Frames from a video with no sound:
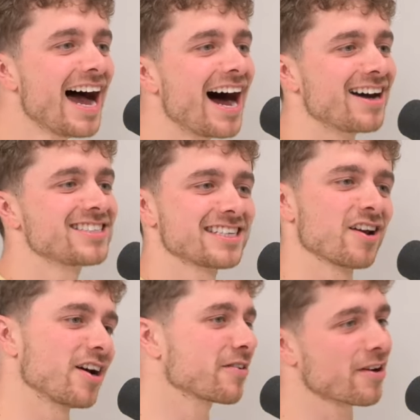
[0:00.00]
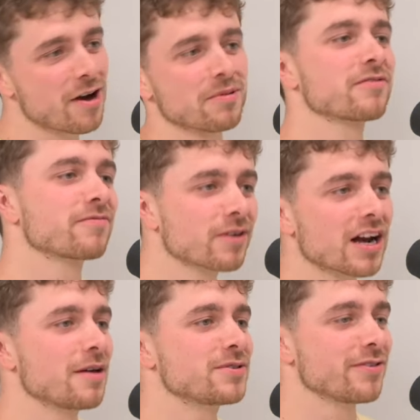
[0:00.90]
Right. I'd seen like a couple of
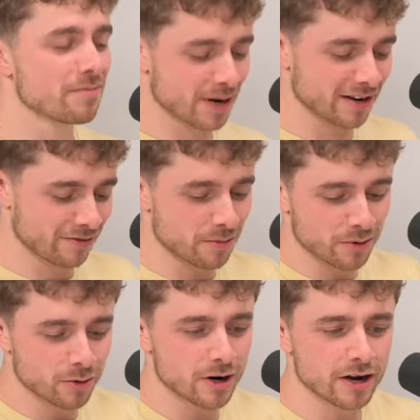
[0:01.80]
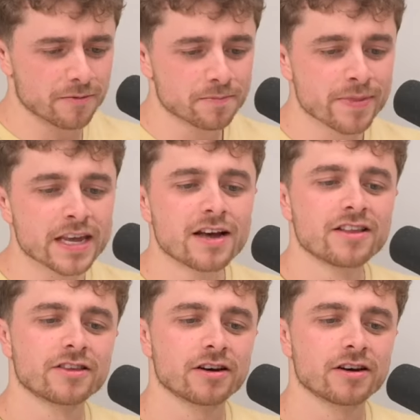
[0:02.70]
clips of him playing football and mm.